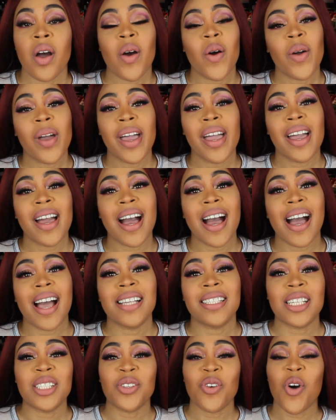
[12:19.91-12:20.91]
Okay
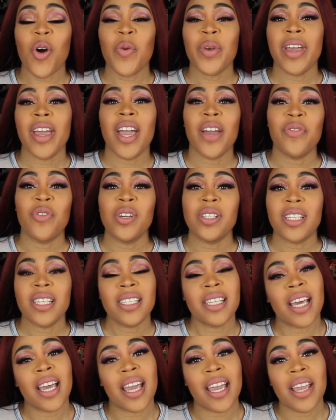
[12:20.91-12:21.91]
guys, that's all we have for
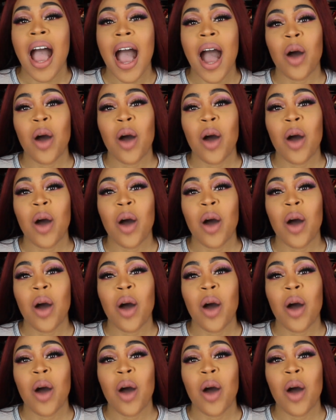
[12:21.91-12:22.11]
today.